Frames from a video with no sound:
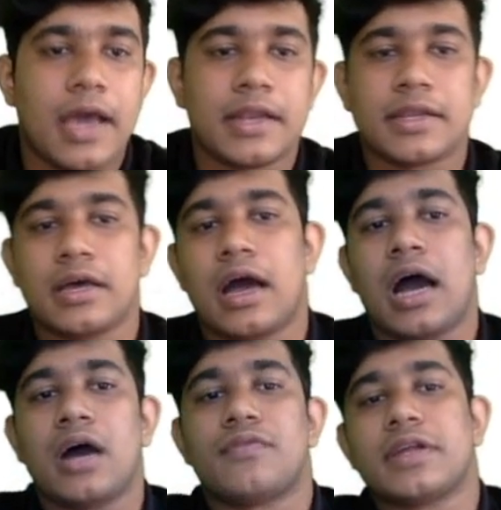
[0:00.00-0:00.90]
And
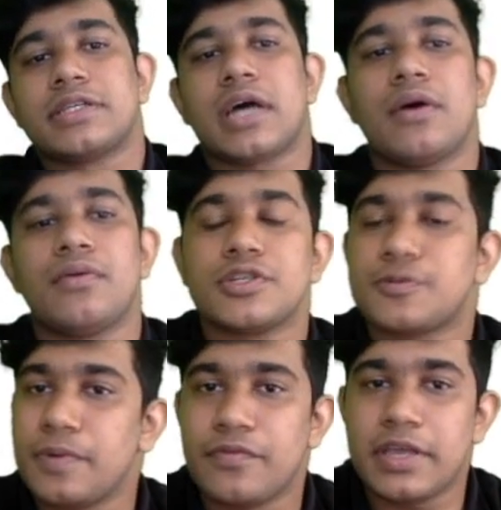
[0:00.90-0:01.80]
average
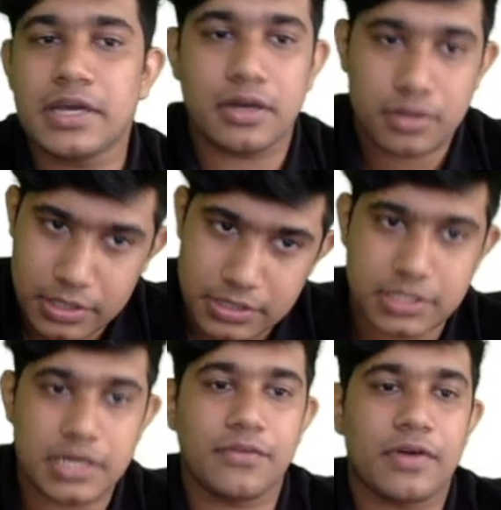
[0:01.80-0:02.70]
hours per week,
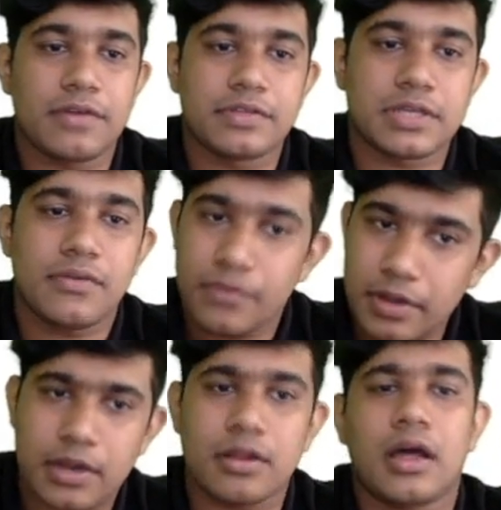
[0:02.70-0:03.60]
it's 35 itself.
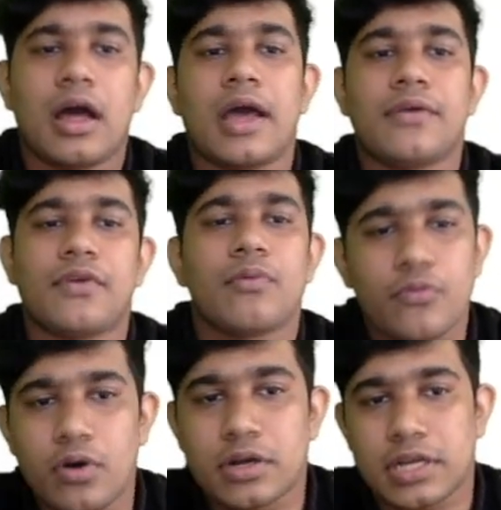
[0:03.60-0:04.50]
I have
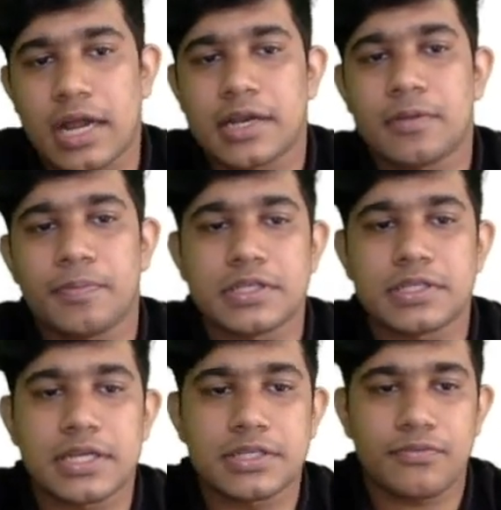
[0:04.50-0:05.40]
worked
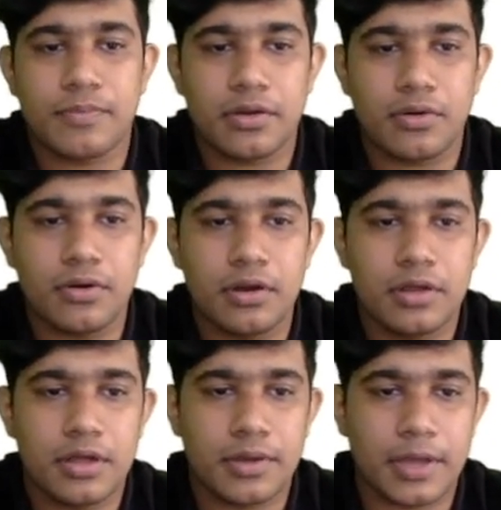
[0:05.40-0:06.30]
100% of my role.
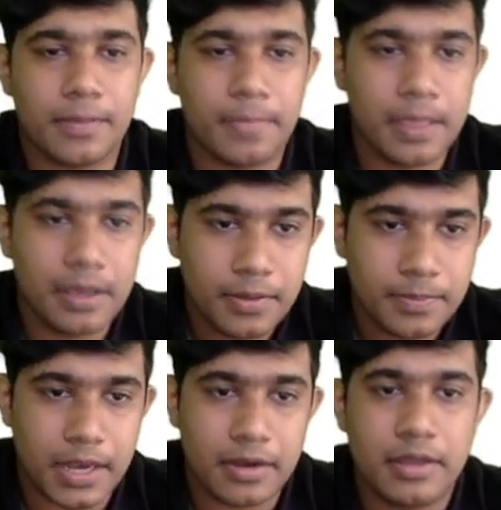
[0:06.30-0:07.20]
Okay.
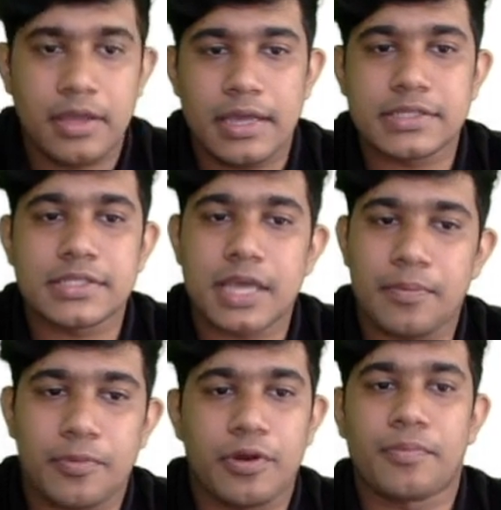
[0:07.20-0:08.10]
Then ACCA
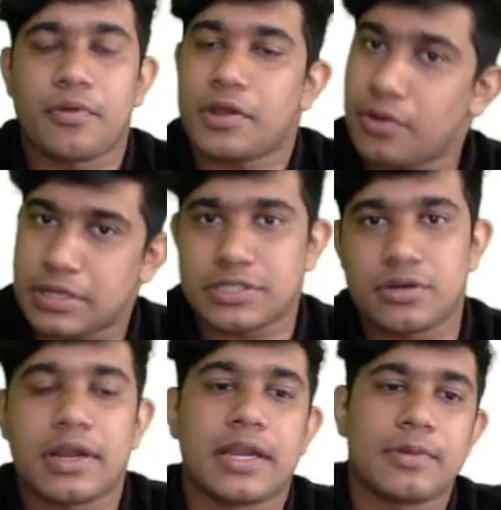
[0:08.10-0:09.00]
approved employer. No, it's
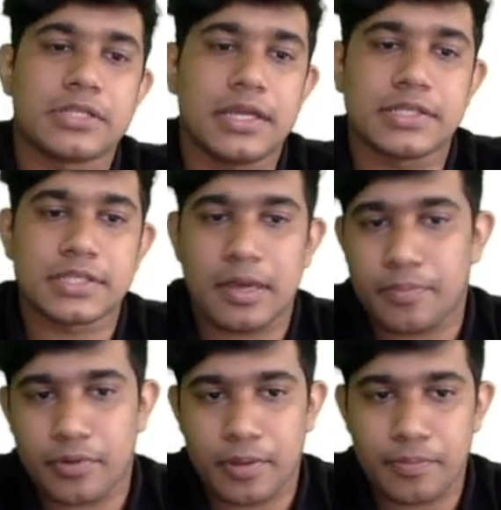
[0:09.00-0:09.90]
not an ACCA
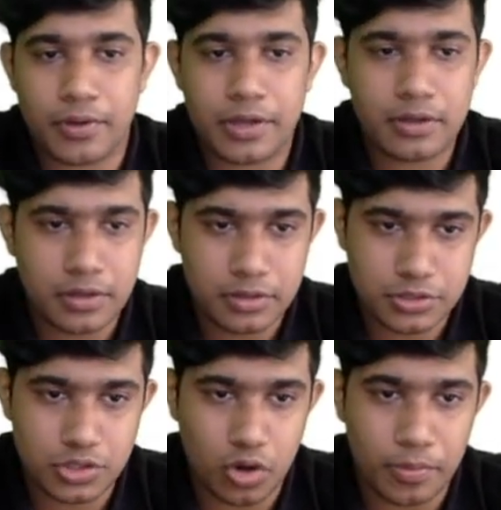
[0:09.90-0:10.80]
approved employer.
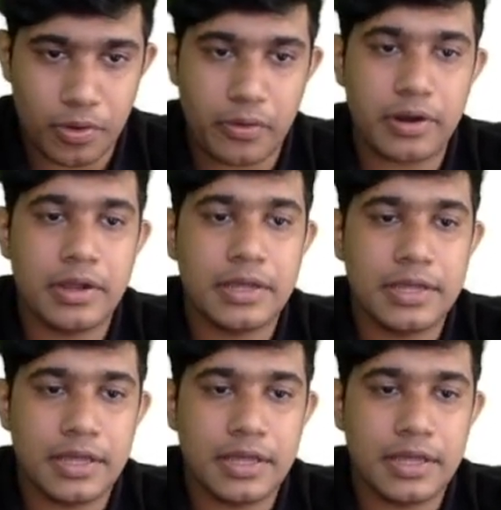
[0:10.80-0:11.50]
Job role.